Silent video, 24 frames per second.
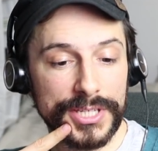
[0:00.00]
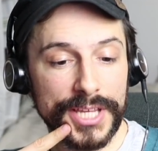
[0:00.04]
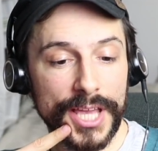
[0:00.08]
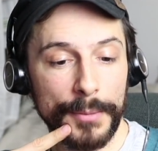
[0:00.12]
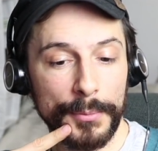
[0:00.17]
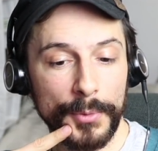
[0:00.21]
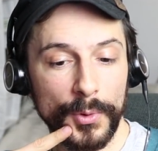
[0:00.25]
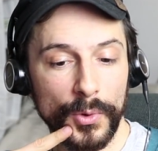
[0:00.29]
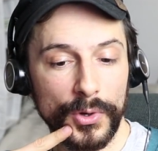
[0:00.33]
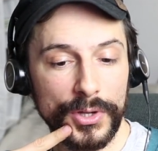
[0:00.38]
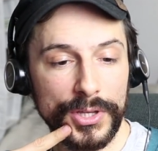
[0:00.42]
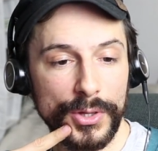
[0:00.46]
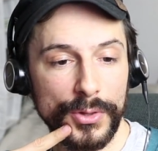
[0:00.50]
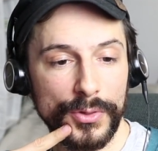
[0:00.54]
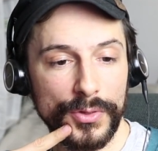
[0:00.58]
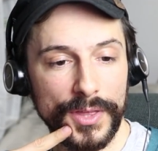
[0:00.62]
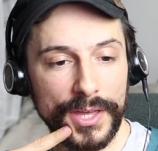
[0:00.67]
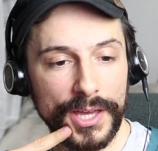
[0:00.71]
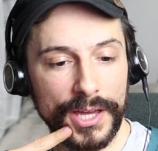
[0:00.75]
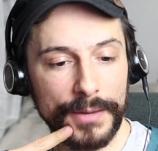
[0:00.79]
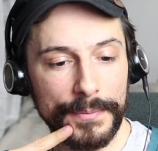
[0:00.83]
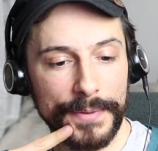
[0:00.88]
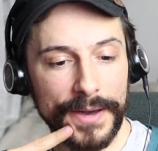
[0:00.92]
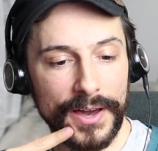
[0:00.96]
Tell me what you
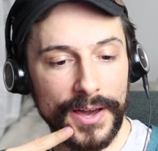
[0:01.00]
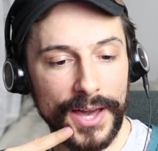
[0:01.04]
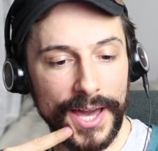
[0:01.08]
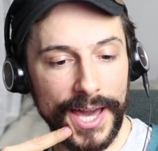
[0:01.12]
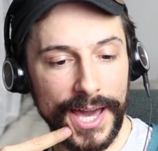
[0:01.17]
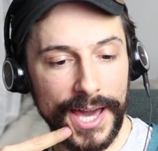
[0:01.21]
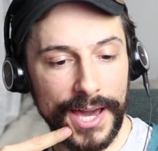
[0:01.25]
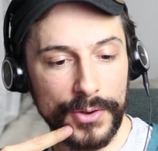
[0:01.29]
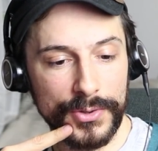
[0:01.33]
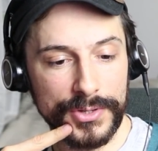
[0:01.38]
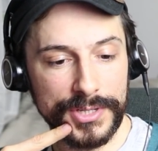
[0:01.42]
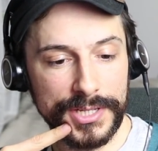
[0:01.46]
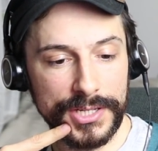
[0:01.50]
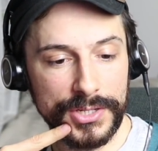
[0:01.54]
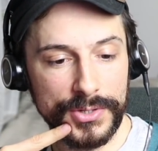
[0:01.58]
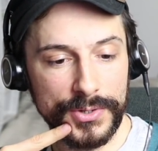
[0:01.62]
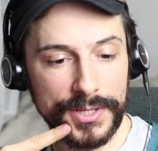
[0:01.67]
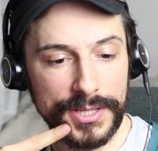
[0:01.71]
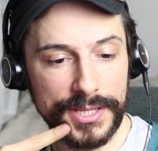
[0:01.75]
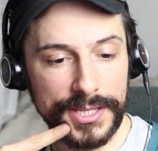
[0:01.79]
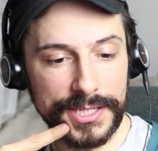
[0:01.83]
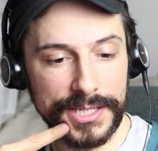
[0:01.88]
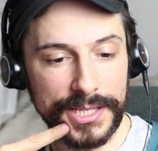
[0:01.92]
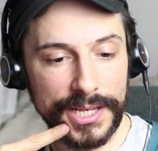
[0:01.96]
think about how is he
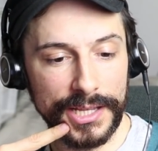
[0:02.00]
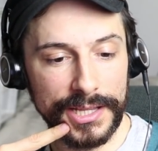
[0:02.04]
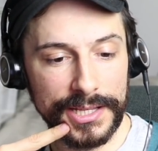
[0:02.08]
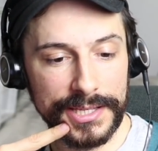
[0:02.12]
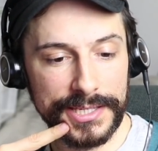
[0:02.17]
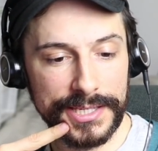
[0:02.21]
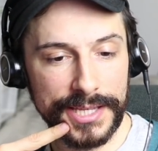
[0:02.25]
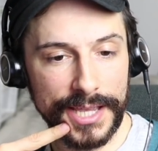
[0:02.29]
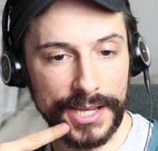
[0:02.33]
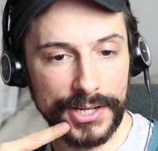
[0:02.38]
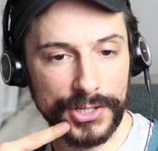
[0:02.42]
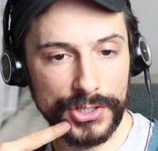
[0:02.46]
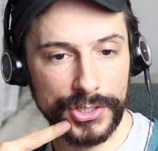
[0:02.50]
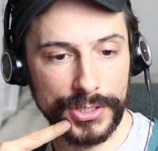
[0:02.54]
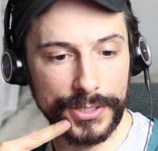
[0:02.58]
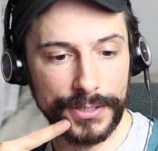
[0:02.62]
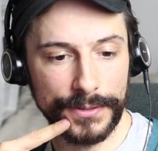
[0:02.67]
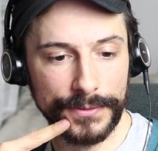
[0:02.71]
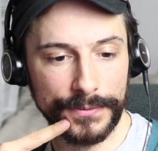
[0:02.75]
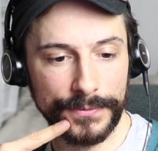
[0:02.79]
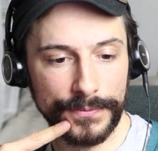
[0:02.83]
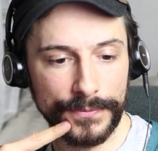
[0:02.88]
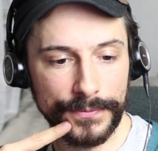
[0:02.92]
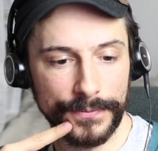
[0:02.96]
doing this little
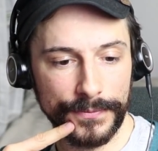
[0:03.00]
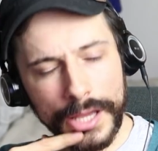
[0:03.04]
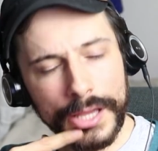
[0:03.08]
section.